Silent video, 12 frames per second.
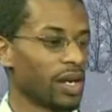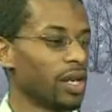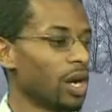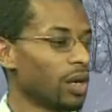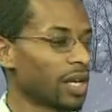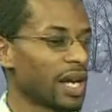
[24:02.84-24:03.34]

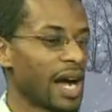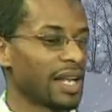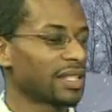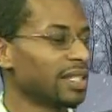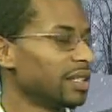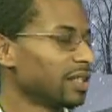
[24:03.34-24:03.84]
we're in
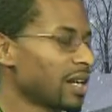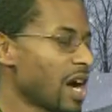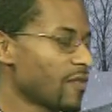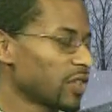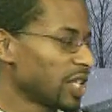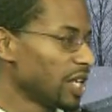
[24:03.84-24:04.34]
constant
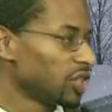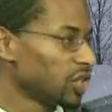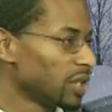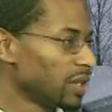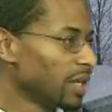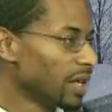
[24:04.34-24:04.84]

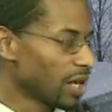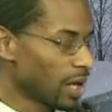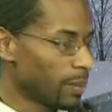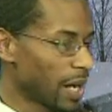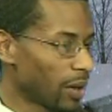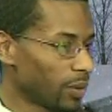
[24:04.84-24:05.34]
conversation
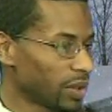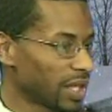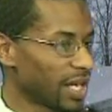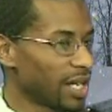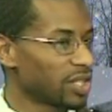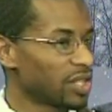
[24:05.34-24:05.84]

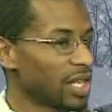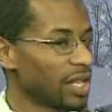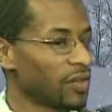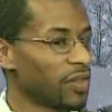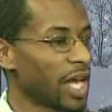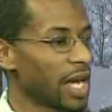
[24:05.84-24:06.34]
about kids
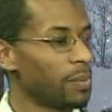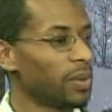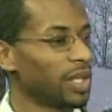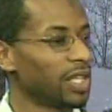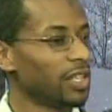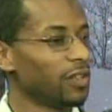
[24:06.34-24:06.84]
that they
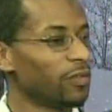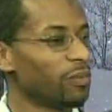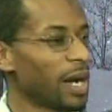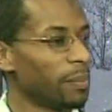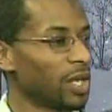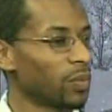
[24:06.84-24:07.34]

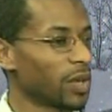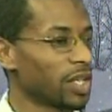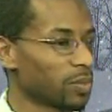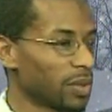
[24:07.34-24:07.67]
believe might be at